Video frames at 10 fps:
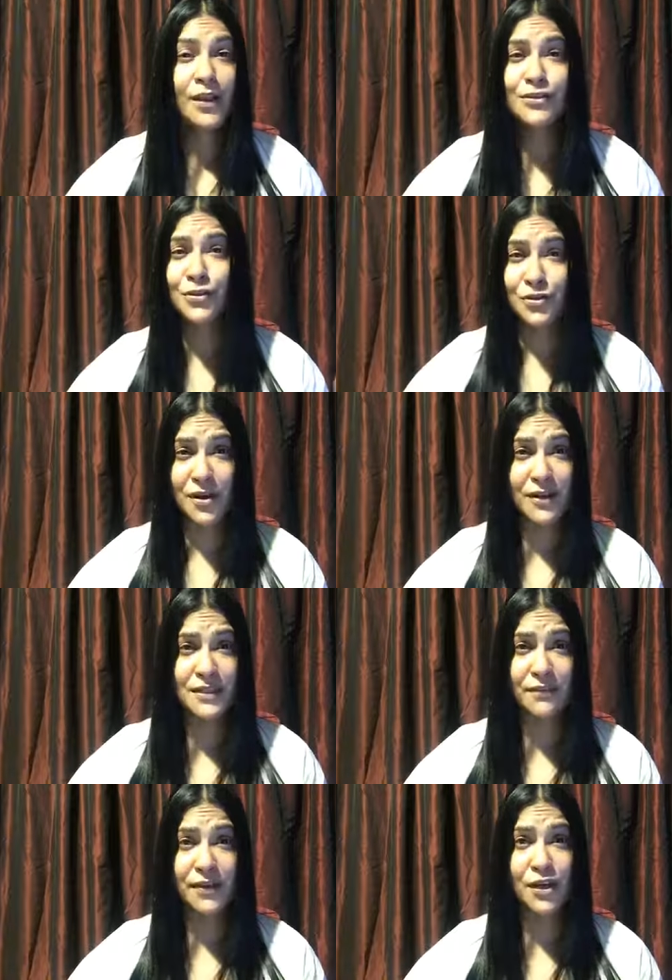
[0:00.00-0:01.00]
so do you guys
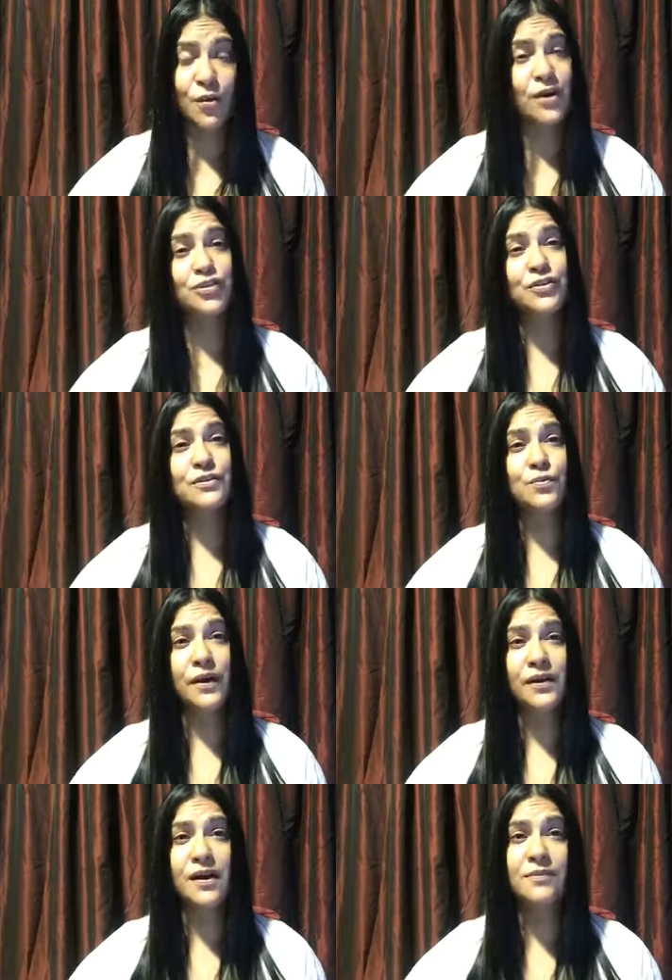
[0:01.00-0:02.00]
have any questions
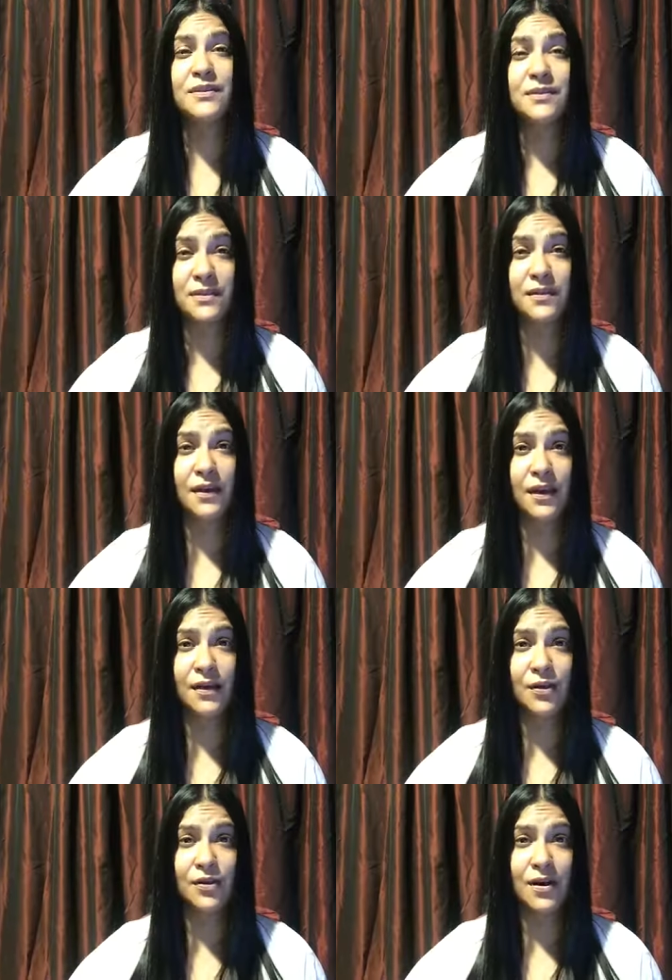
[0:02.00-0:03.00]
when it comes to
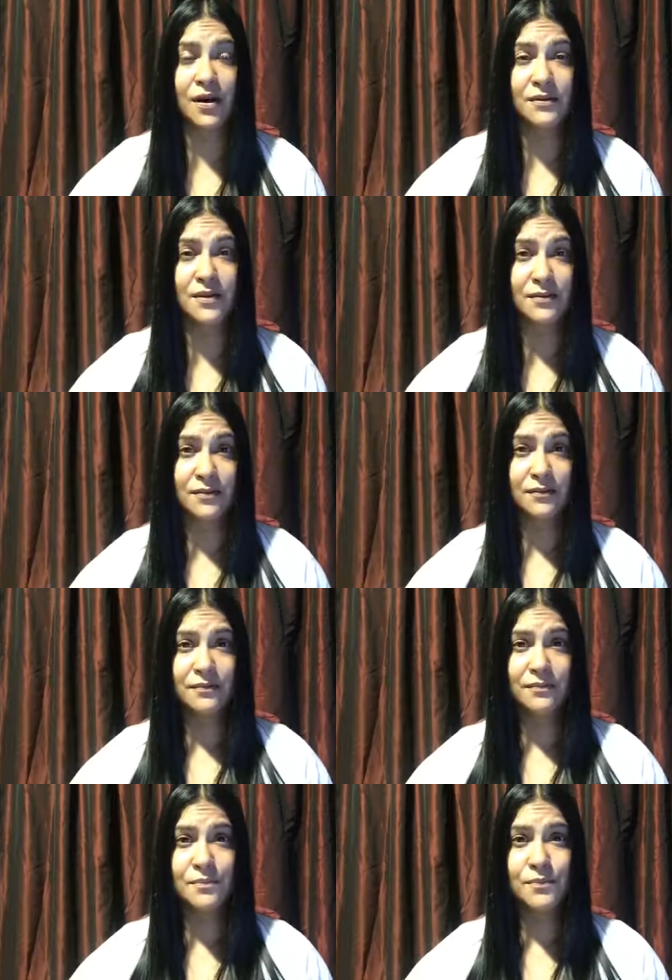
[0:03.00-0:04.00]
syndicating your content?
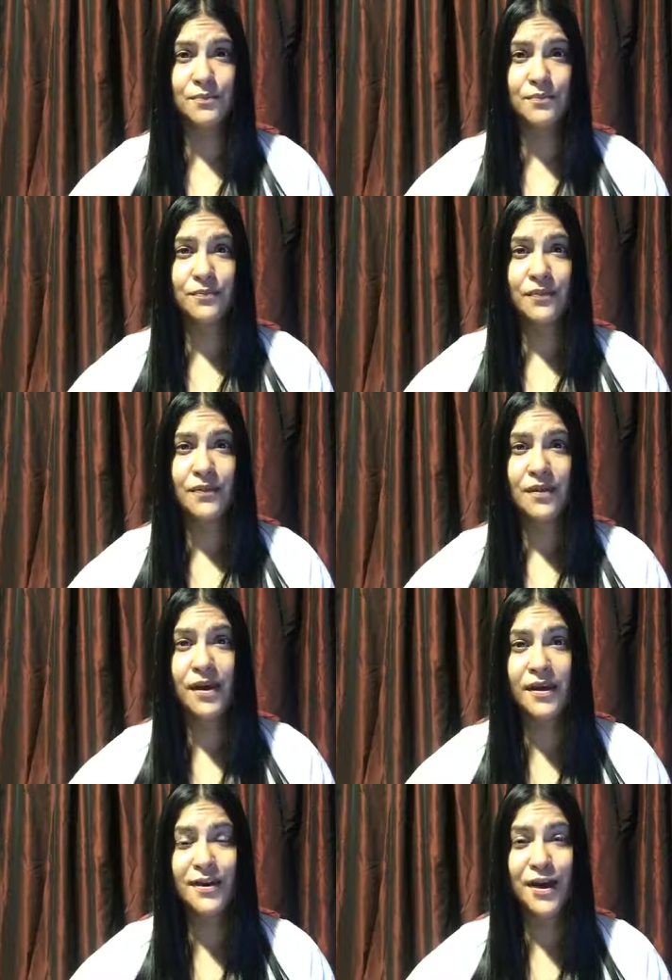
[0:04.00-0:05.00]

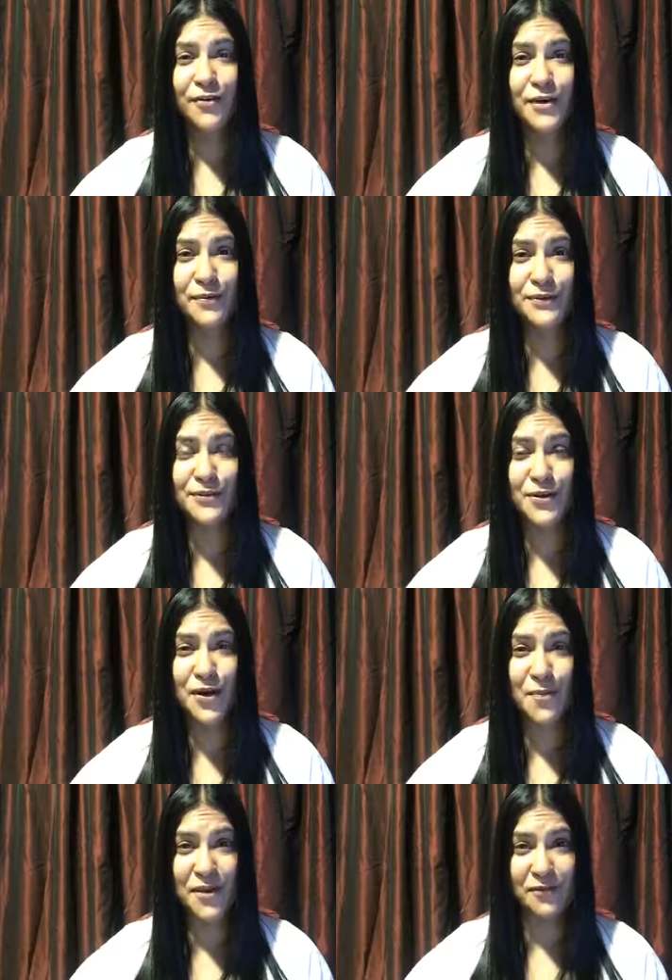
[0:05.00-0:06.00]
Hey, Curry, what's going
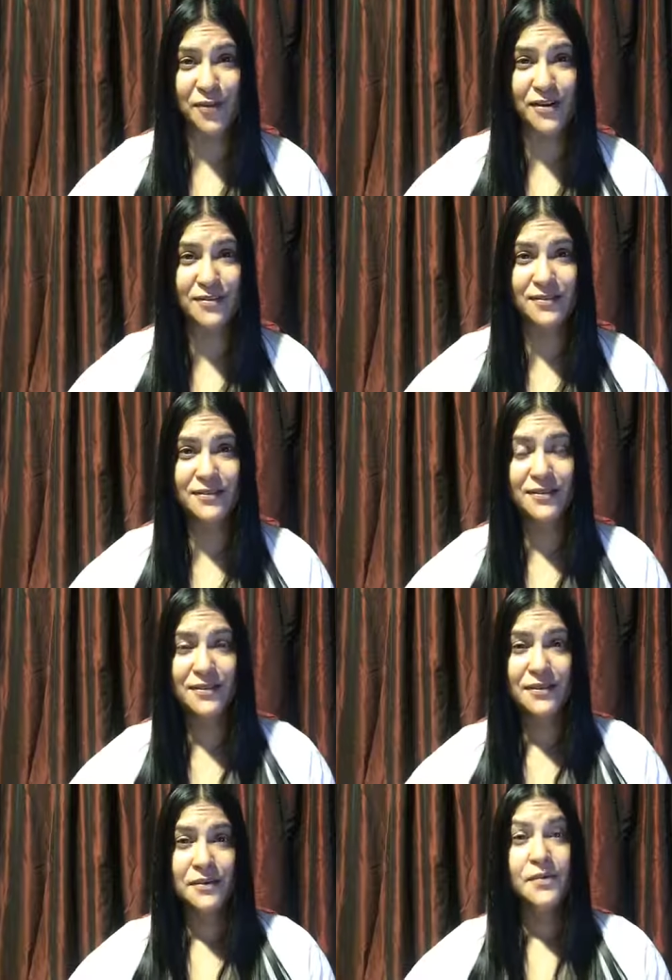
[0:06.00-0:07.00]
on, my friend?
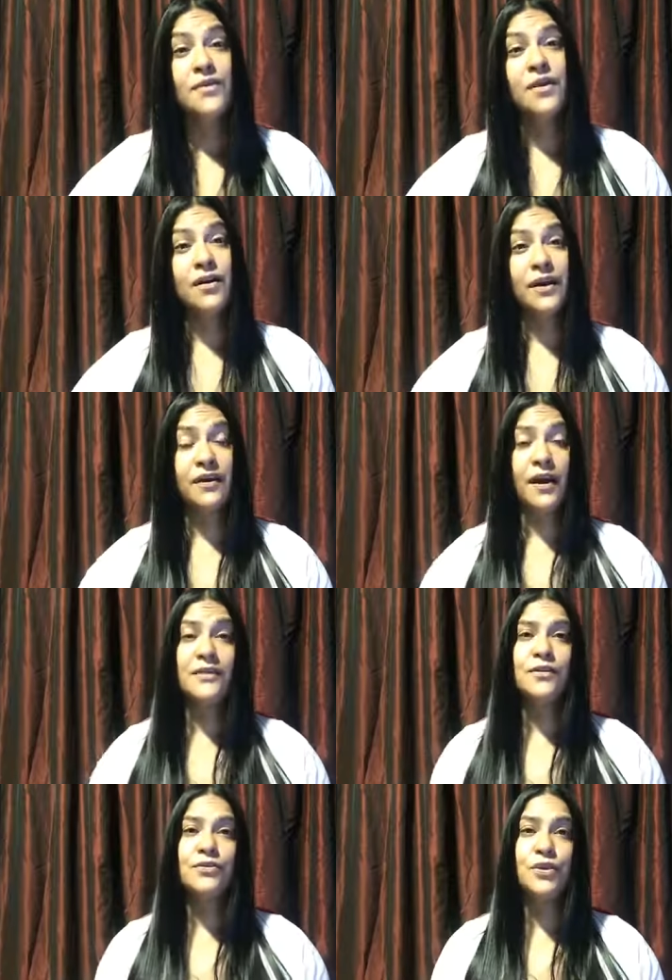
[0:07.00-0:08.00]
Okay,
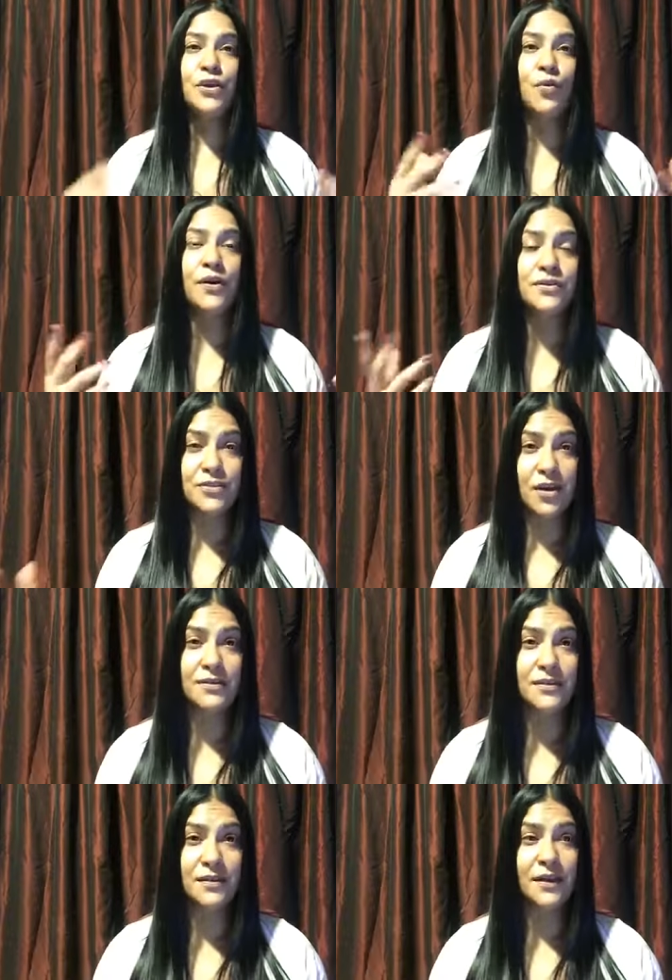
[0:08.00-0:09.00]
guys, so you want to start
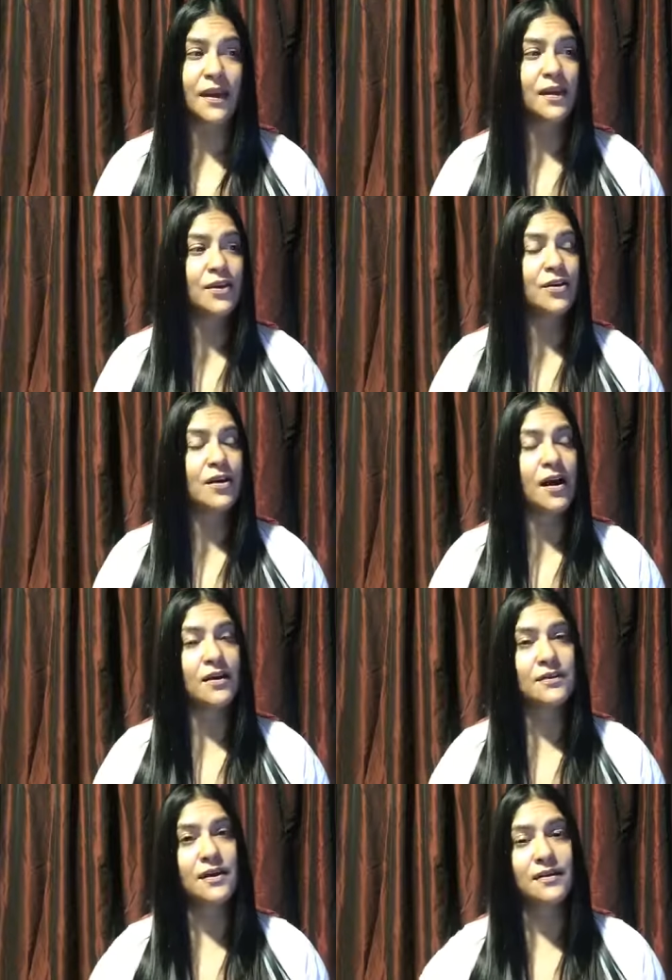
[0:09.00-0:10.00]
syndicating your
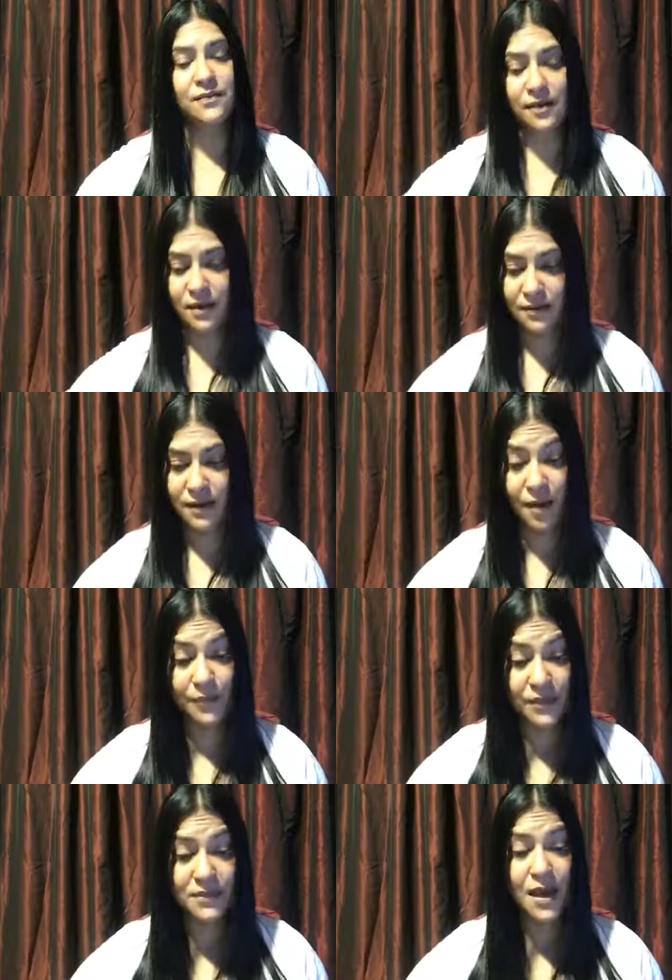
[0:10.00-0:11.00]
content, and
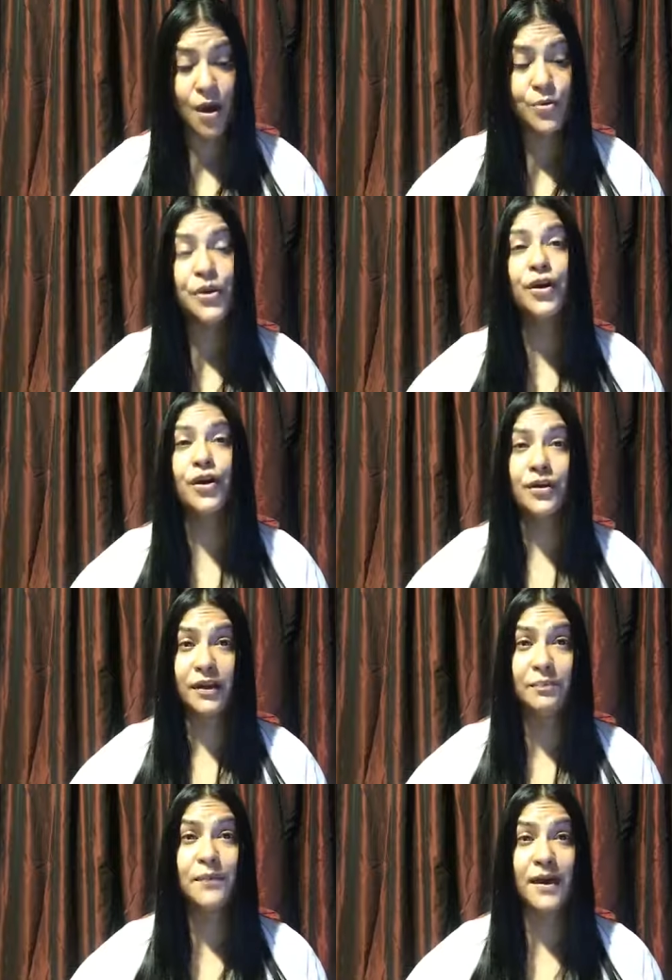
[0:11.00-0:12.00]
um, this is how you're going to
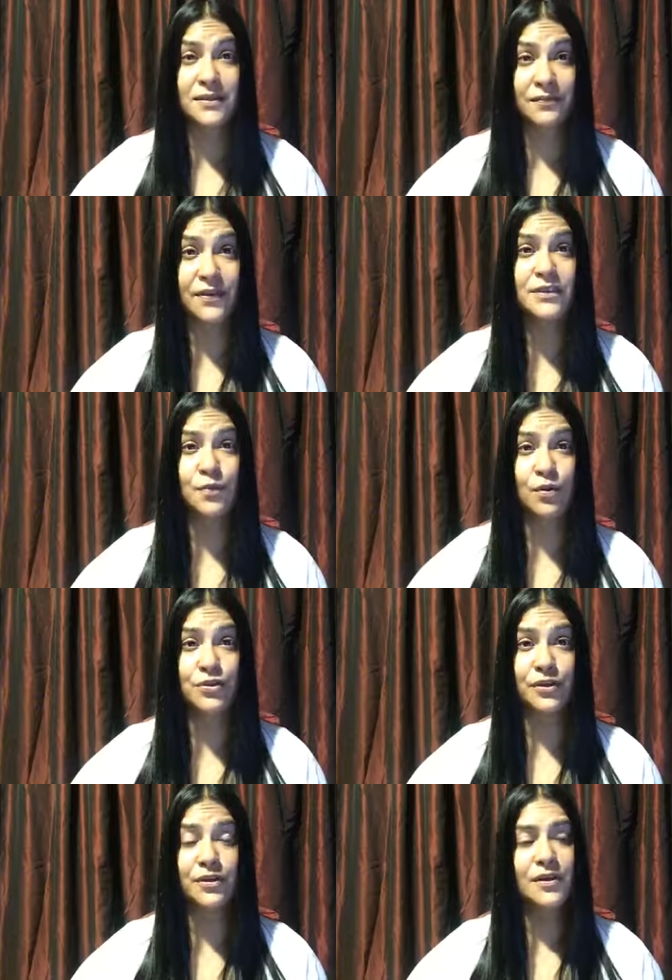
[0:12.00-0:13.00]
get massive
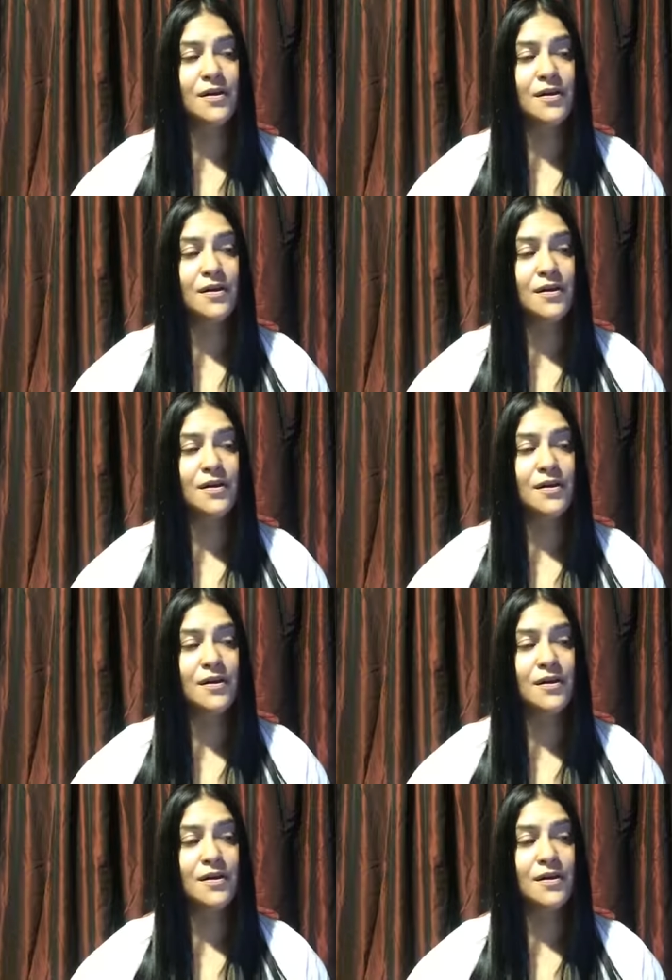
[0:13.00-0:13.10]
exposure.